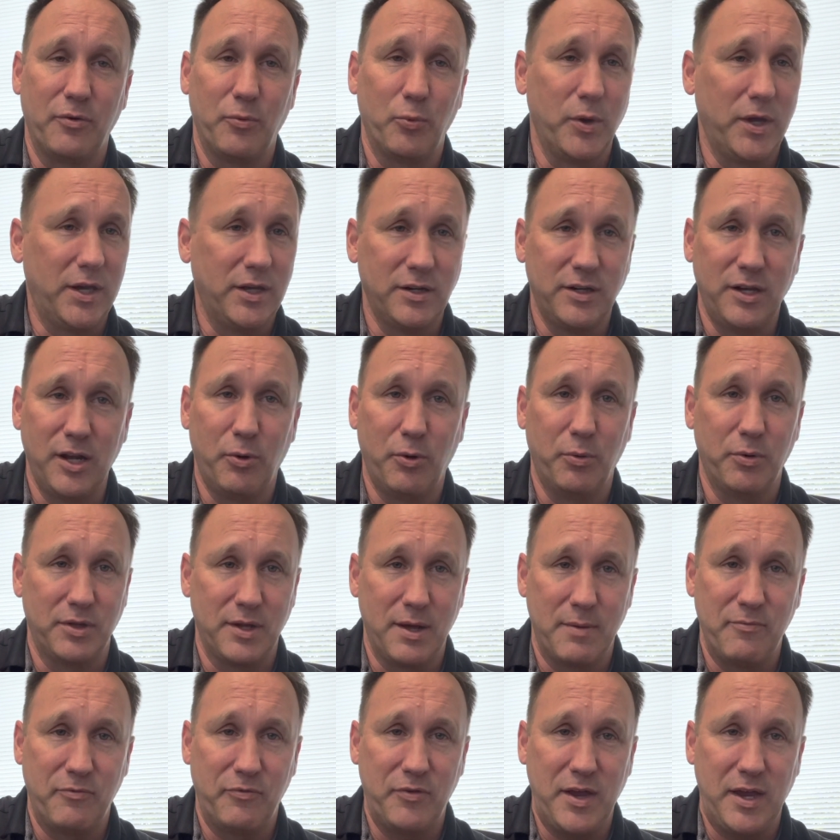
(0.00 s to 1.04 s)
We can deal with
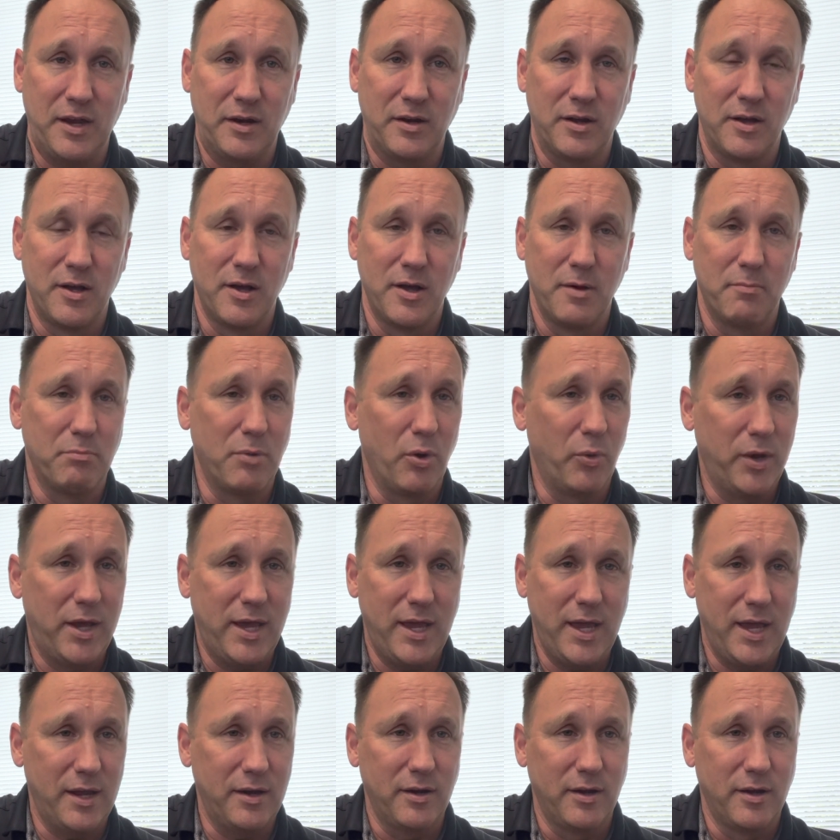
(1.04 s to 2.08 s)
numb feet, but we
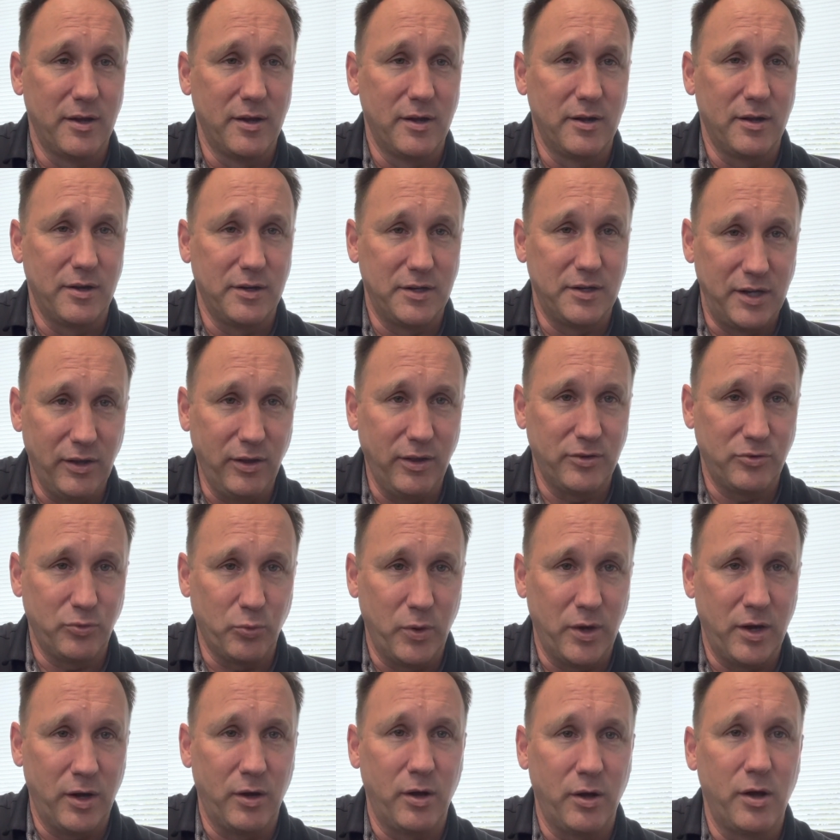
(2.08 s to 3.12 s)
can't deal as
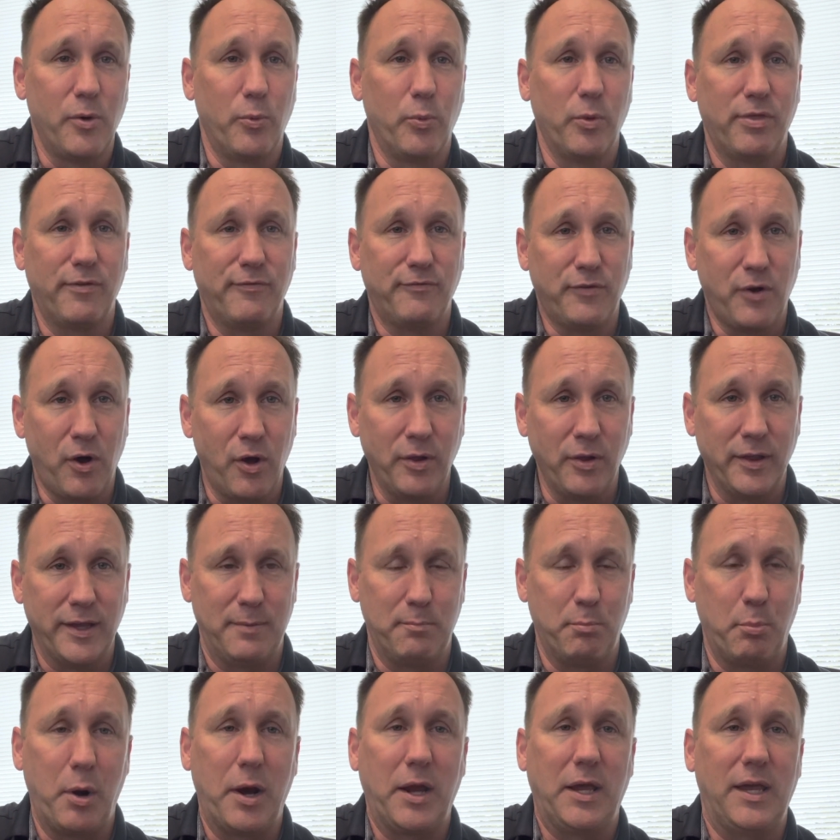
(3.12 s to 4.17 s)
well with falling and
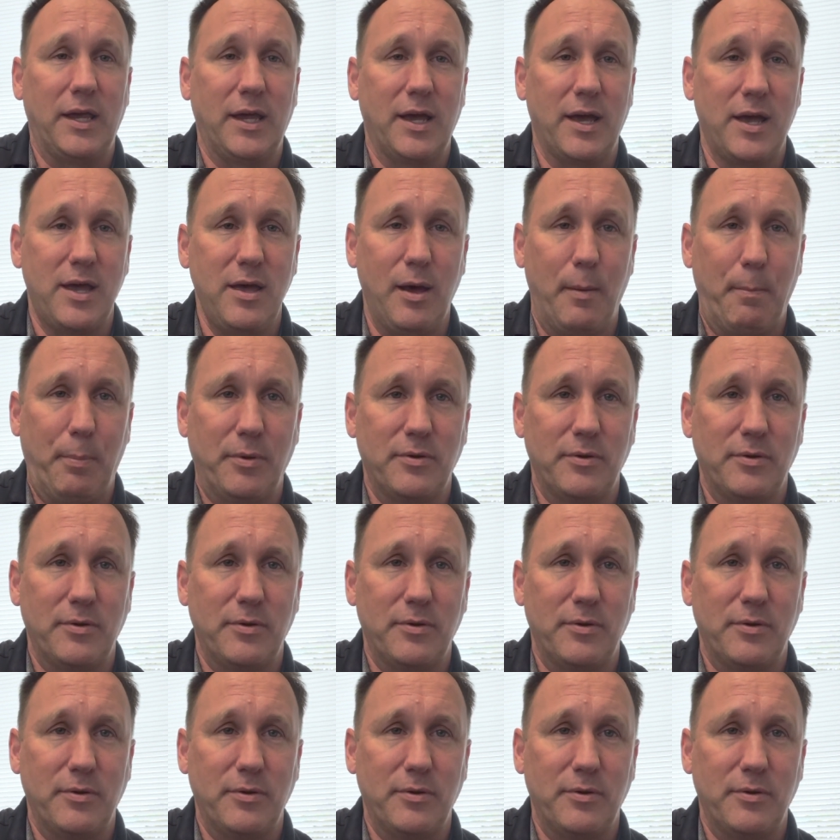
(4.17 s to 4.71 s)
breaking a hip.